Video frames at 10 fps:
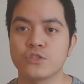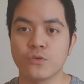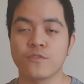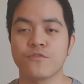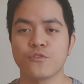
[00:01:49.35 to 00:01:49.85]
So
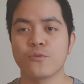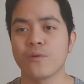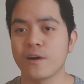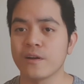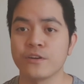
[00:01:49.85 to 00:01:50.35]
if you
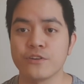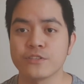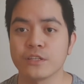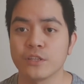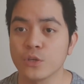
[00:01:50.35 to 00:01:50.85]
are a
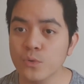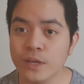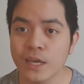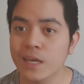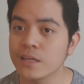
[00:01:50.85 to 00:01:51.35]
nurse in the
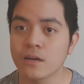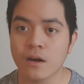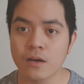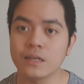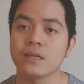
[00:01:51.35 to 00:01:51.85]
UK, in
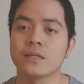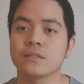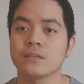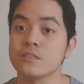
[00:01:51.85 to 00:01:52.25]
Ireland,